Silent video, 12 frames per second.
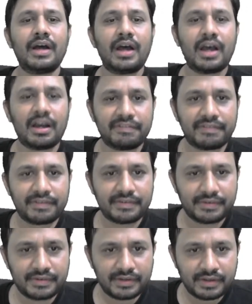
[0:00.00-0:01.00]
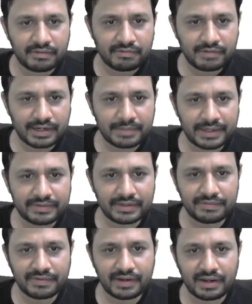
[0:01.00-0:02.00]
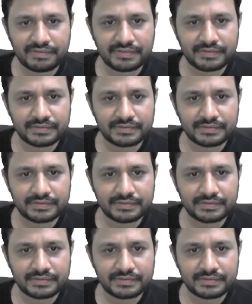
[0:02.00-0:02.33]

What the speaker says: half. 1 minus half.